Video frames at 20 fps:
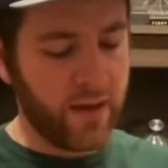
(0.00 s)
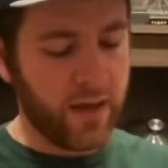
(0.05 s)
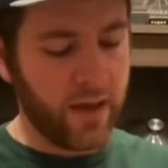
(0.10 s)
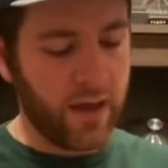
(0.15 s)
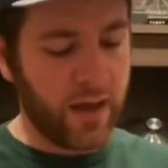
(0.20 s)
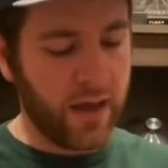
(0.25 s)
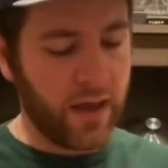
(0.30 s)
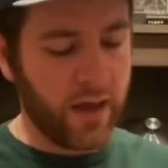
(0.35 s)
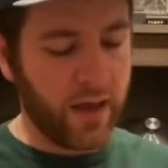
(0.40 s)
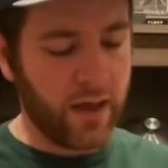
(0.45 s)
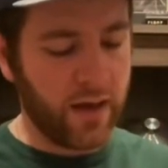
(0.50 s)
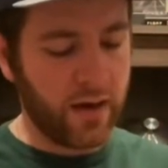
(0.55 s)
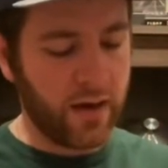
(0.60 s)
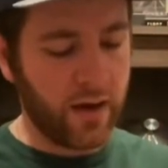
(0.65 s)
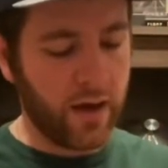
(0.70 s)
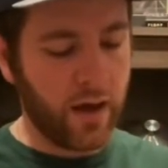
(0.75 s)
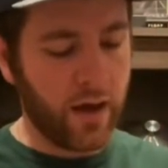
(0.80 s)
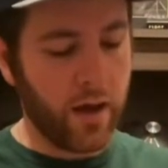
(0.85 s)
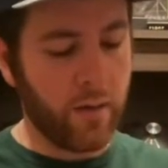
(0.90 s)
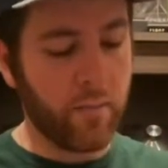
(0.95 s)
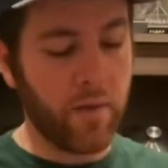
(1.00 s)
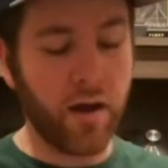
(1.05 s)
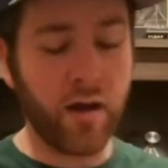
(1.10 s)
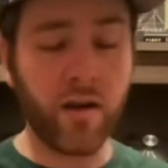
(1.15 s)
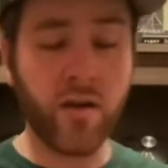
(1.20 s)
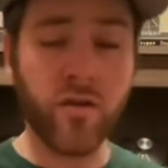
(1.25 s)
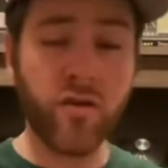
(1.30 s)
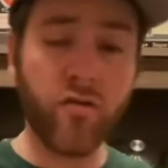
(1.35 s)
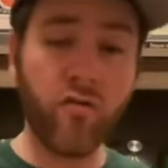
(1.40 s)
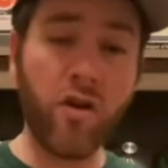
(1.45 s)
And I'm not
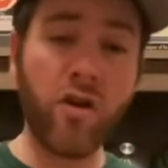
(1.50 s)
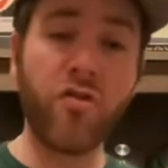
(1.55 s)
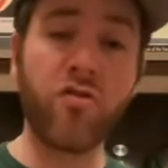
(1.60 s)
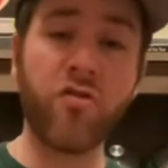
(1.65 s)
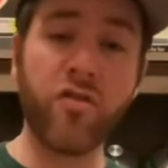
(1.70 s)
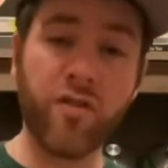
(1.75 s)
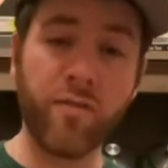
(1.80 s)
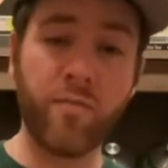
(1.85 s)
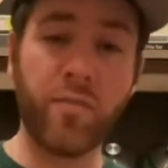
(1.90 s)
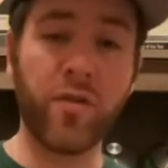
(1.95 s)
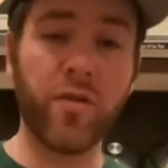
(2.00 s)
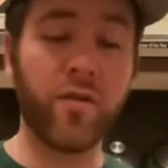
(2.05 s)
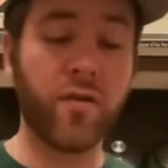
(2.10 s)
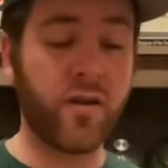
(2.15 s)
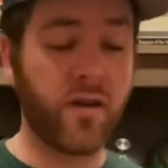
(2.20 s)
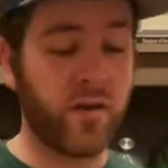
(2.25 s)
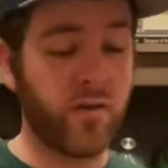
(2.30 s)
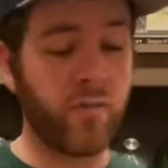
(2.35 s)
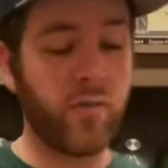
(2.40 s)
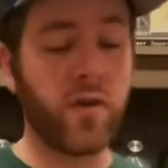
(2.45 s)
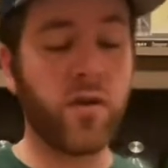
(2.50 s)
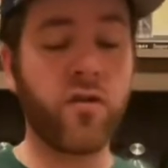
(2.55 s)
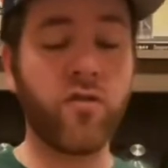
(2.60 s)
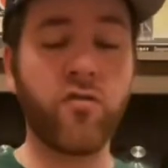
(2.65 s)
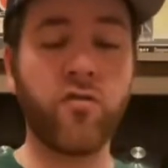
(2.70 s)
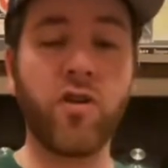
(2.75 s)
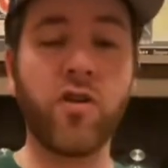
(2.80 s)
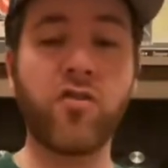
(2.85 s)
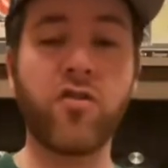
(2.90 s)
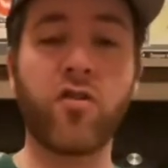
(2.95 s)
going to stretch this balloon because when you
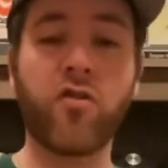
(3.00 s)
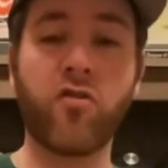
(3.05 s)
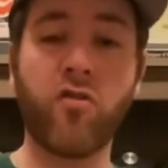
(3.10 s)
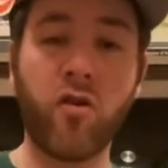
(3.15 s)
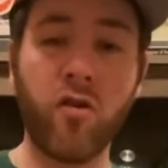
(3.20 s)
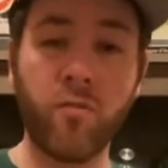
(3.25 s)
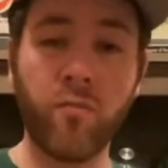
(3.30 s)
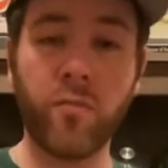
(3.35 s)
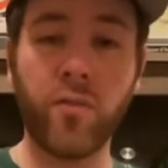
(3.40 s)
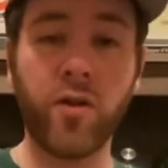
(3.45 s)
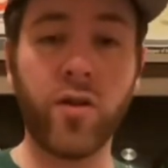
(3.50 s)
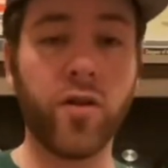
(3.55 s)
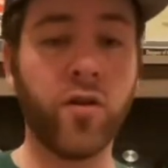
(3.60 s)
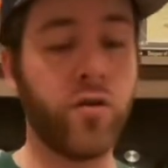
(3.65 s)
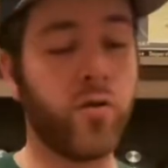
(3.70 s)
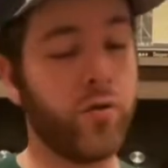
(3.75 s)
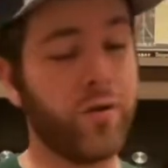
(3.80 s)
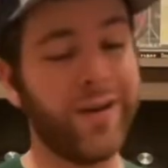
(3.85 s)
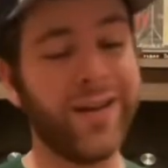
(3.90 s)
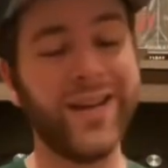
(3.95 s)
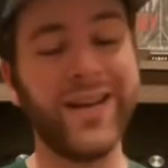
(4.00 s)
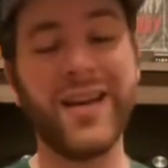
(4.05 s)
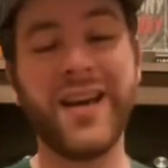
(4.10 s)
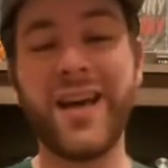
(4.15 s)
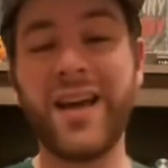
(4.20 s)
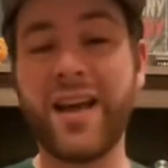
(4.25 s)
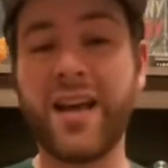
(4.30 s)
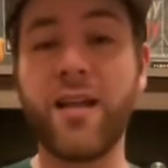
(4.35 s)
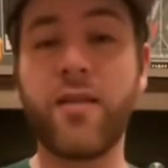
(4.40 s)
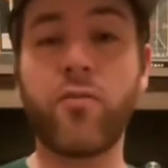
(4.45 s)
stretch a chrome balloon,
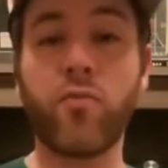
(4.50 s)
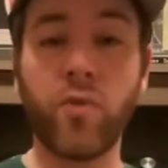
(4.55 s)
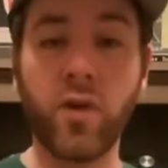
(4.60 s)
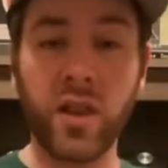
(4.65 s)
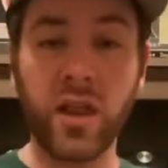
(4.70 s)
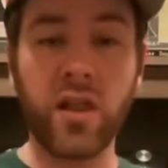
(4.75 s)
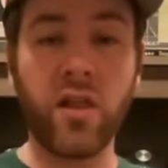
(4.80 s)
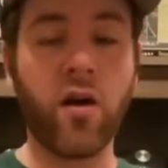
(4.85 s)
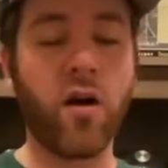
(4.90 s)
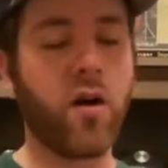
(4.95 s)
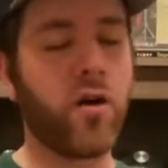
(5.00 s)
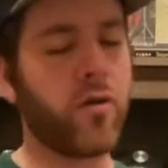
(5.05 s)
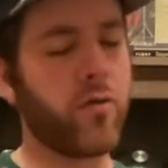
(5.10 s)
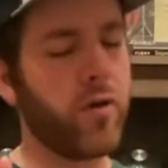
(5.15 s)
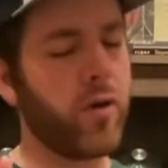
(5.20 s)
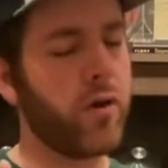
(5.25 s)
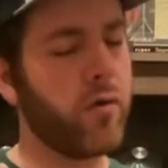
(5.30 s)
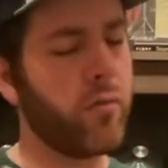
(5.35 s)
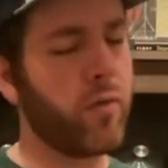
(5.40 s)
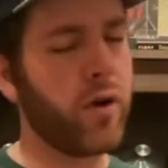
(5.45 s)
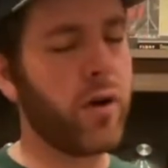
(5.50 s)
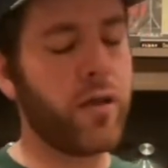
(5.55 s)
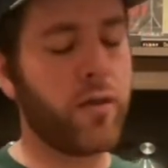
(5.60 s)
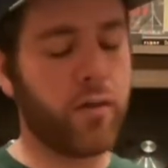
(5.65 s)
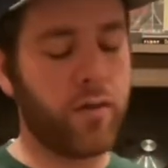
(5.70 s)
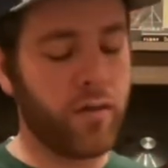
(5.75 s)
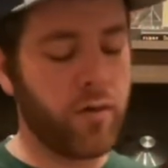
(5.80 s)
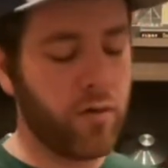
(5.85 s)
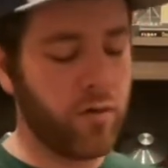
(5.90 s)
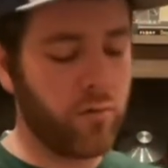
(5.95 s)
it gets really long. So I don't want
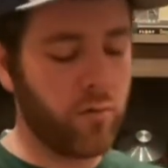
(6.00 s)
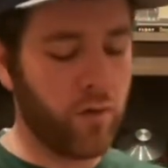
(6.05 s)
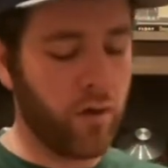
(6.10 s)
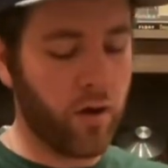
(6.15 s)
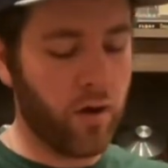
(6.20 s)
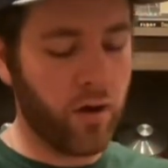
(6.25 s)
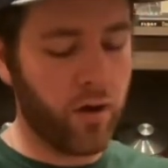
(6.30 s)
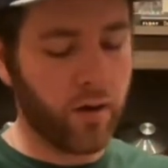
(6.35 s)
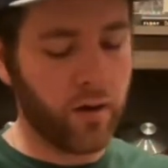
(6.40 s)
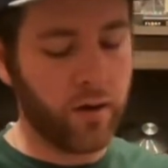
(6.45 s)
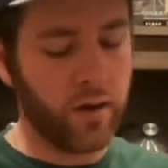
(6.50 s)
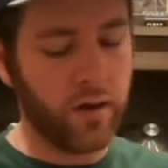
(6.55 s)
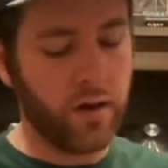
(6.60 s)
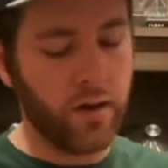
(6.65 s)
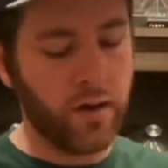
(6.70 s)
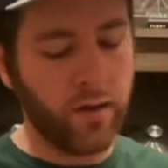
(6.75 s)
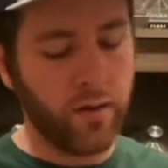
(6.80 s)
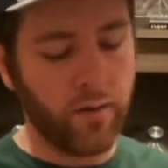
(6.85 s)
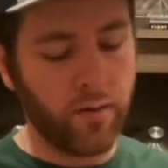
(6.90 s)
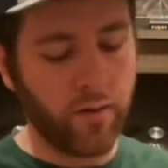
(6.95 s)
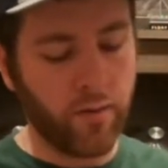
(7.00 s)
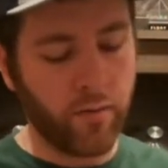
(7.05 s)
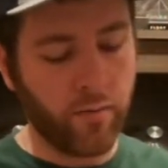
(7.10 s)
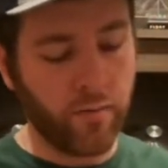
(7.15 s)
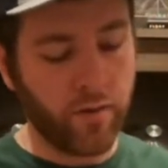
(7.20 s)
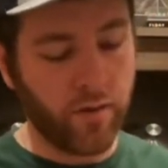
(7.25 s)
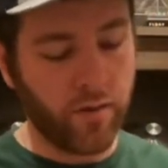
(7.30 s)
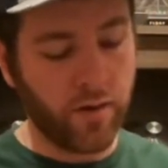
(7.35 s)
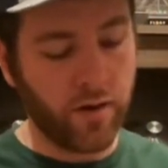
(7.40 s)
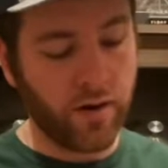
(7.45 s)
it too long. So I'm
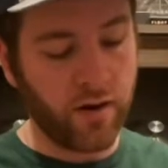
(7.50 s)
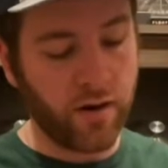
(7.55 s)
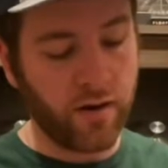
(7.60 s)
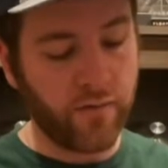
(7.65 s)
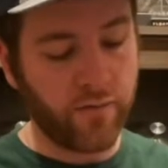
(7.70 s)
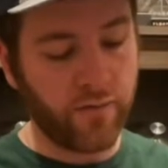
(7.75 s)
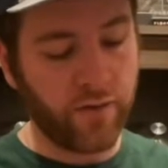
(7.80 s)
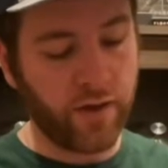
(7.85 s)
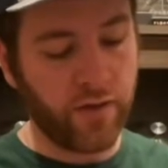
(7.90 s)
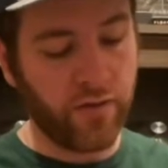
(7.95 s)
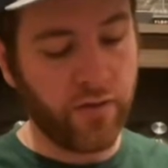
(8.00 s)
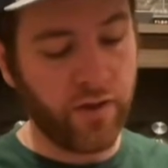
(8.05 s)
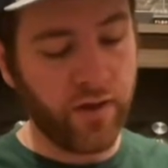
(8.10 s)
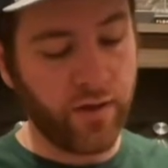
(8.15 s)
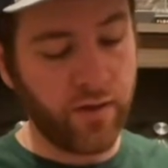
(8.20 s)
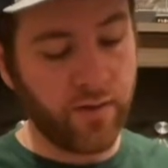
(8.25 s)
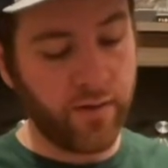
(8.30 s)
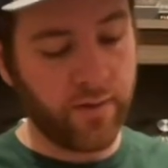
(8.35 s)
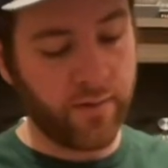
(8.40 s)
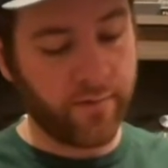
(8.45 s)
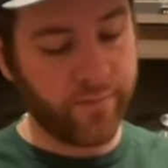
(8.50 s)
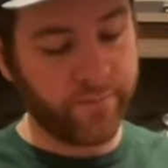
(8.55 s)
just going to inflate this.